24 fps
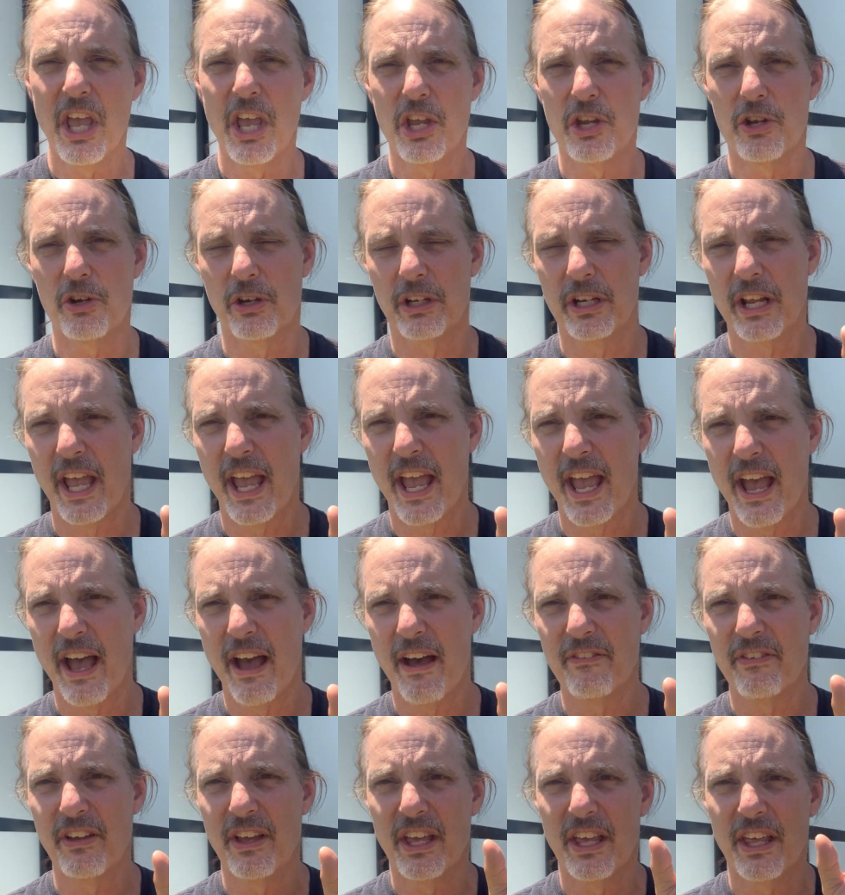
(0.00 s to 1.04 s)
You're gonna
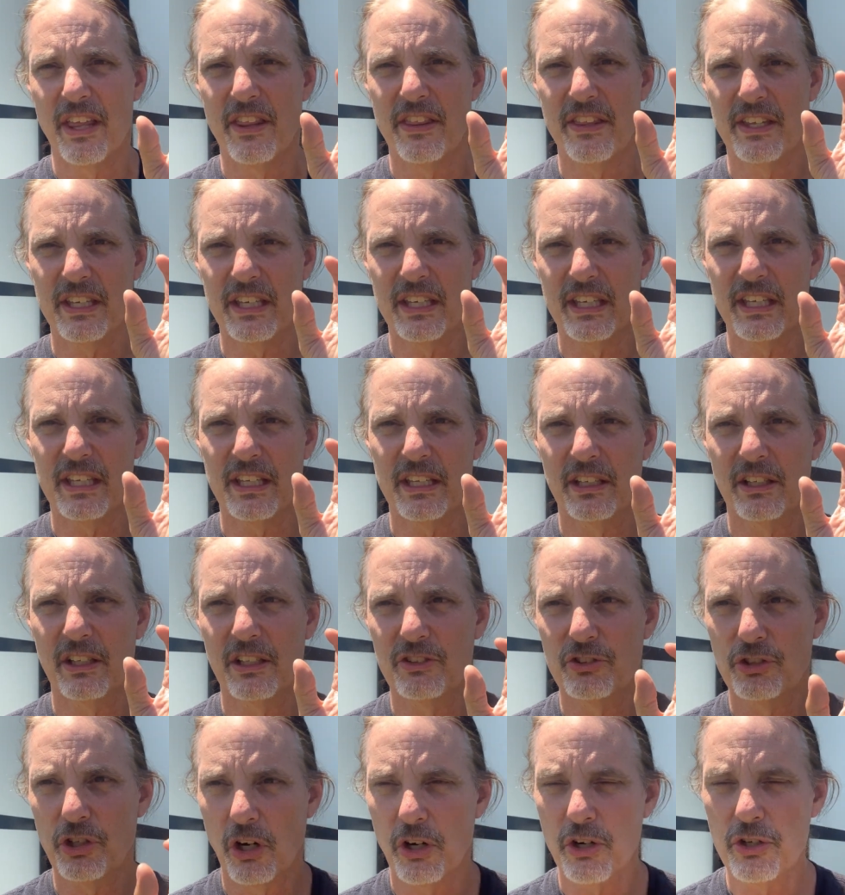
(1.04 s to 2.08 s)
have the
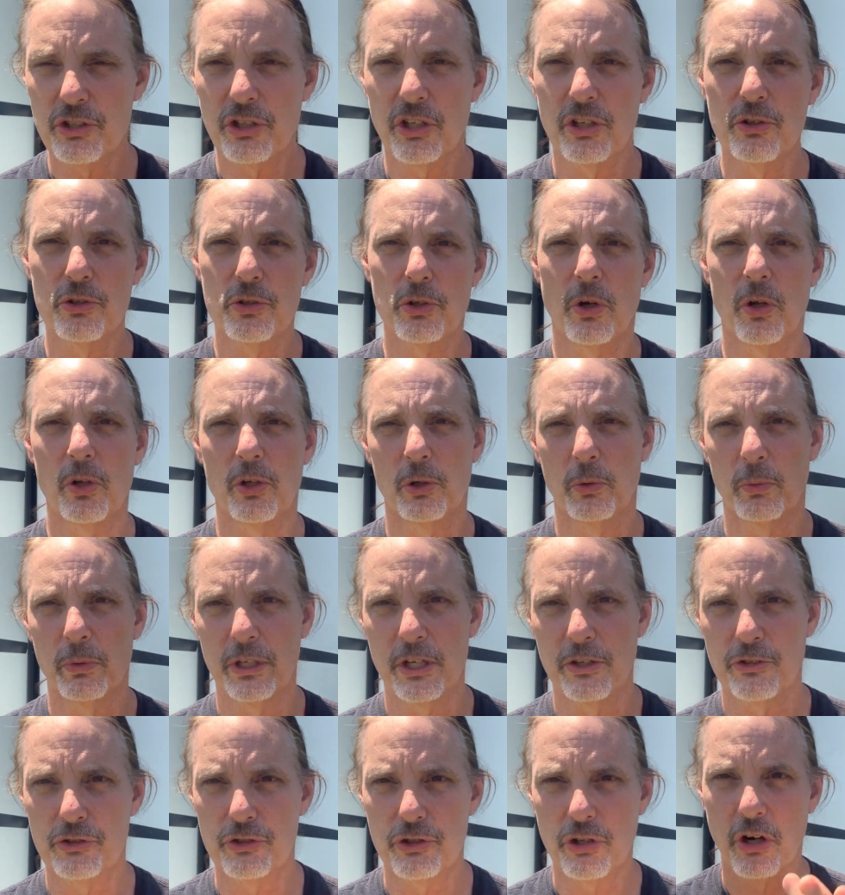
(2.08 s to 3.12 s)
charge controller, when
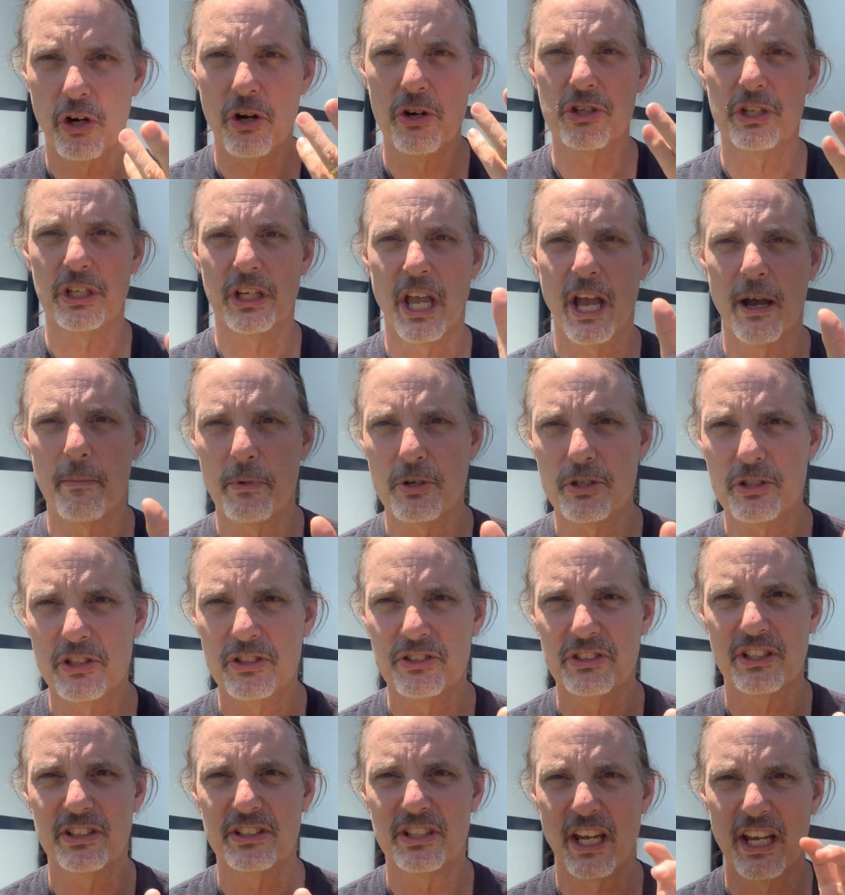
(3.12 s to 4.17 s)
it's charging, how much does
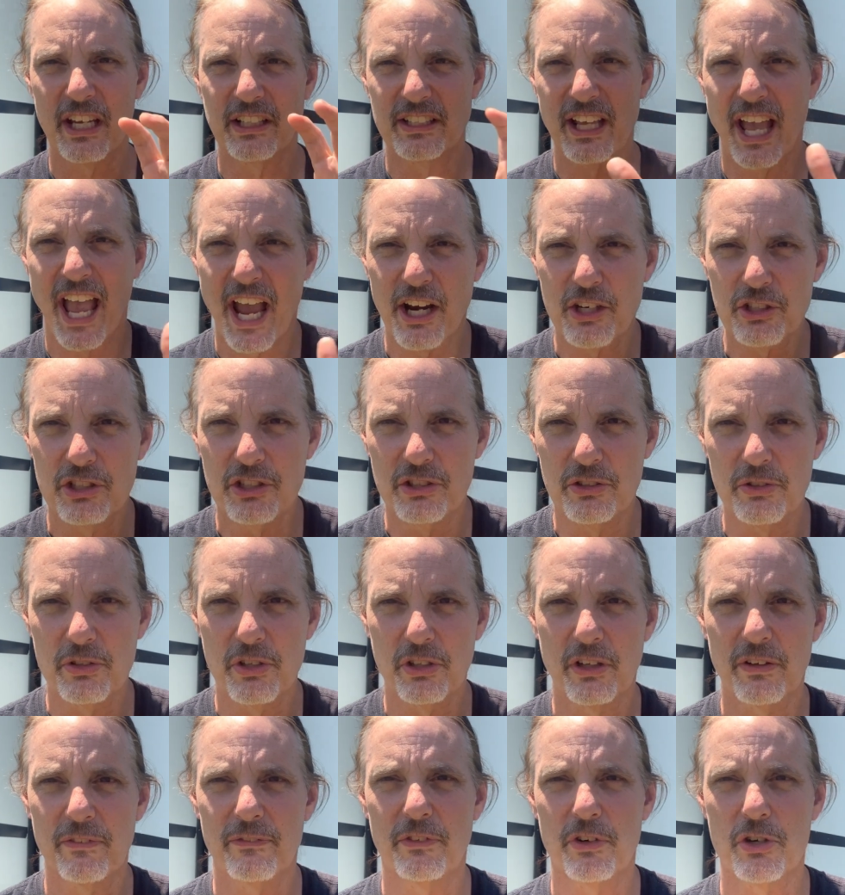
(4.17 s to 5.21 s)
it take to actually do the
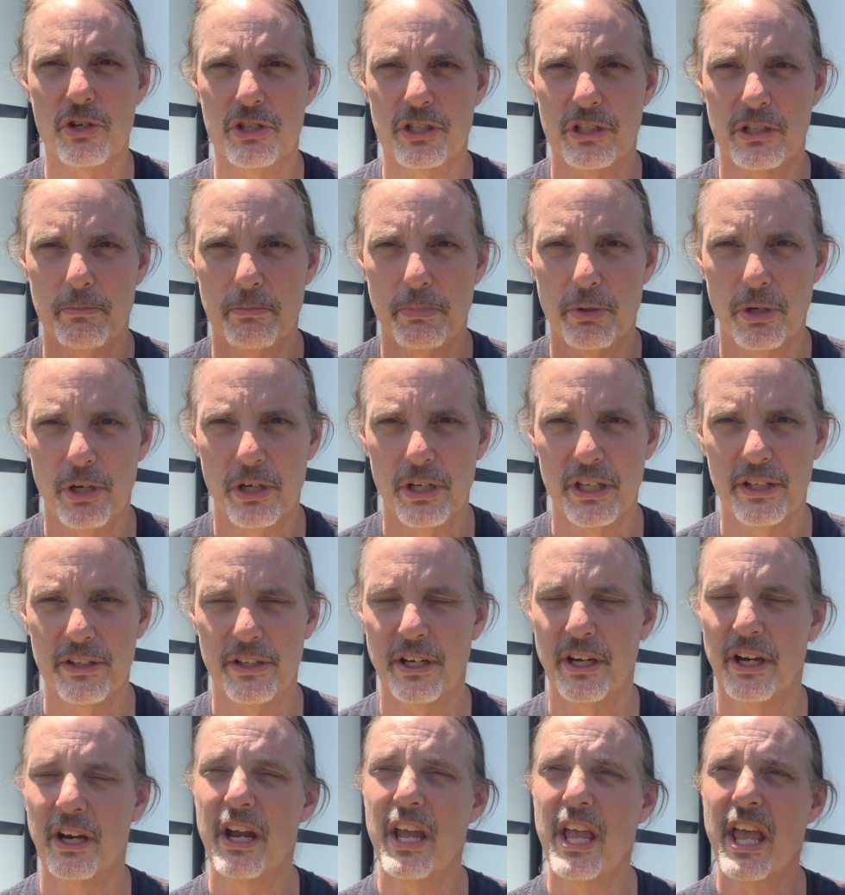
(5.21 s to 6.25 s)
conversion and put it in
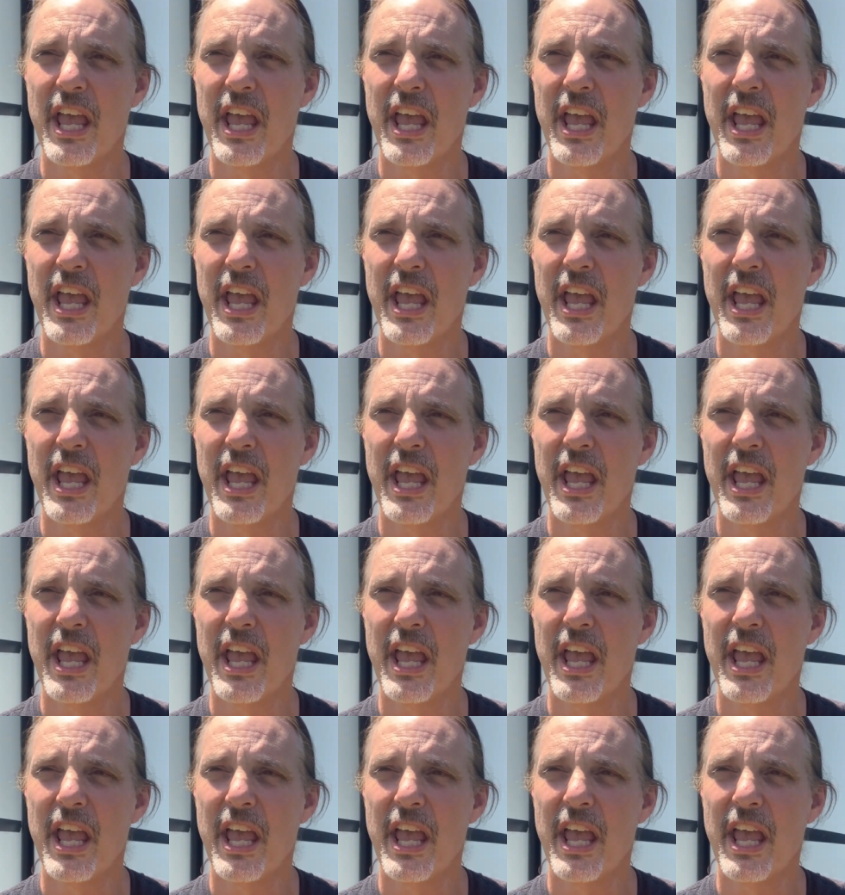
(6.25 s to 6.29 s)
there?